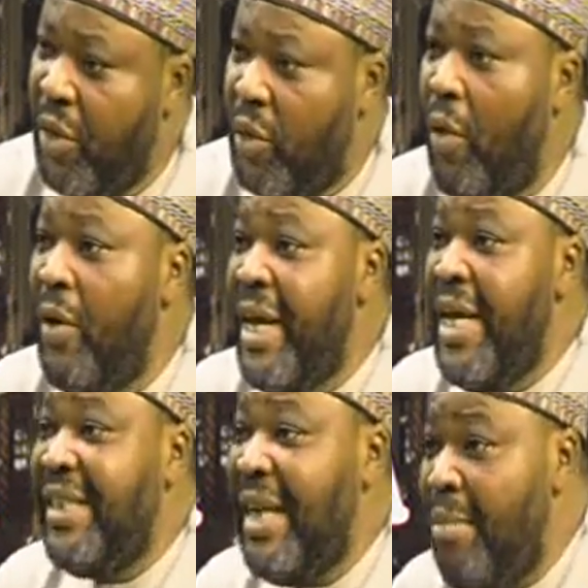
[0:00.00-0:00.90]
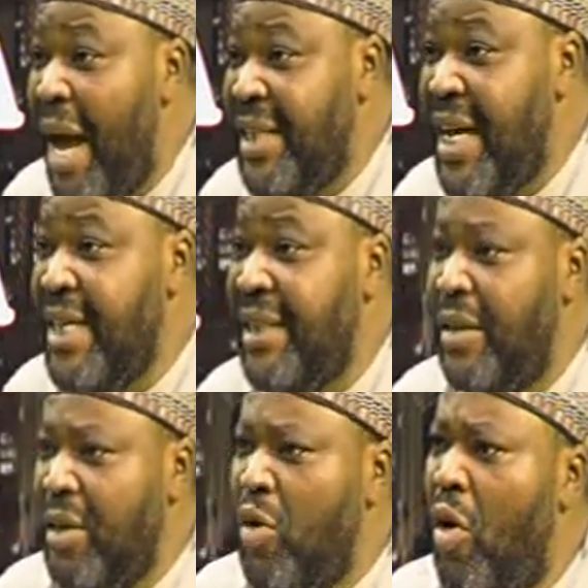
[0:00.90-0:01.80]
So his
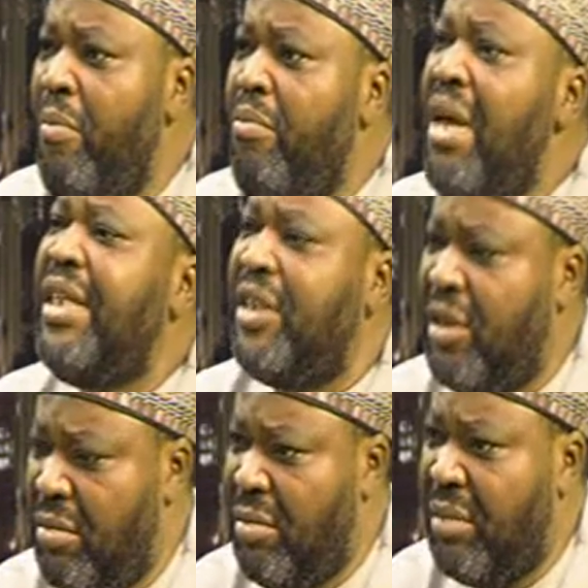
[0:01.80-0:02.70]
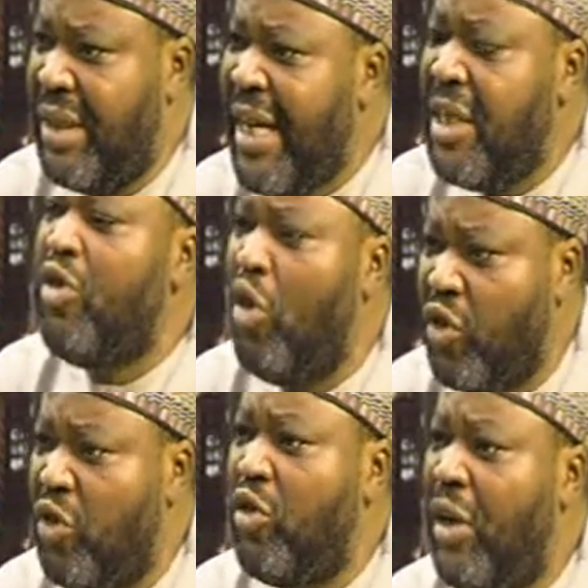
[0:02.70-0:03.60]
emergence, you know, meets certain
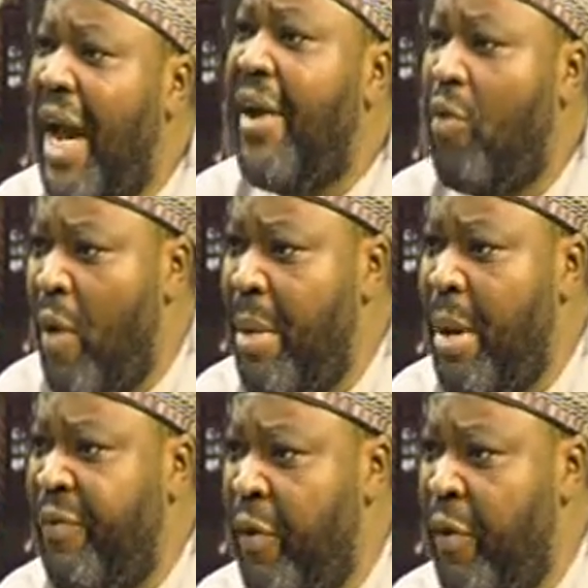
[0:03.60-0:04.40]
constitutional requirement.